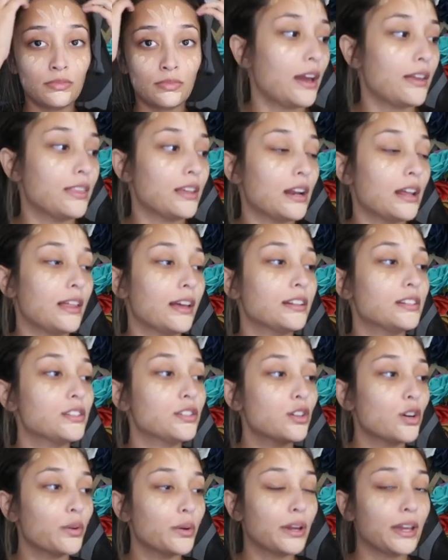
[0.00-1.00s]
And then I like
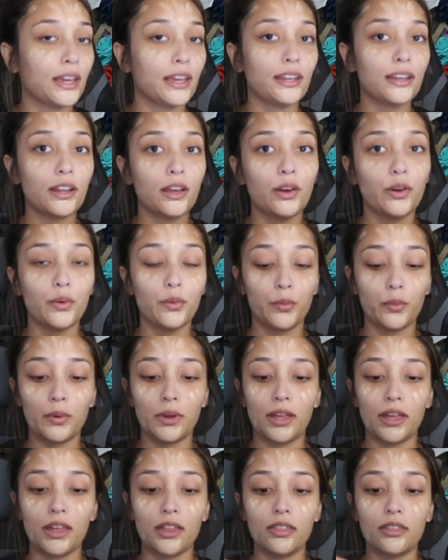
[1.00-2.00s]
to go in
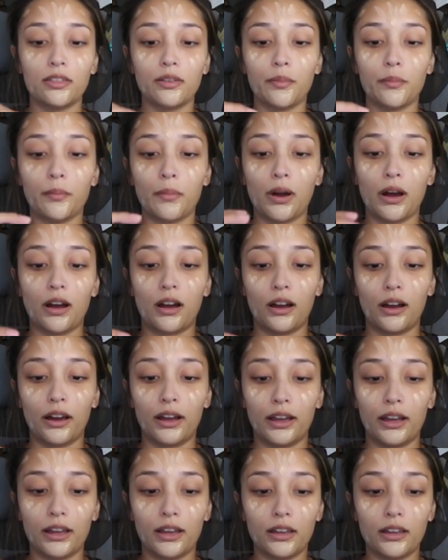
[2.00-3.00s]
with
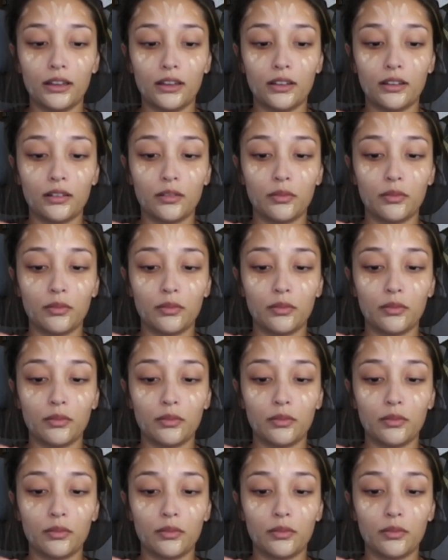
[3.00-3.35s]
my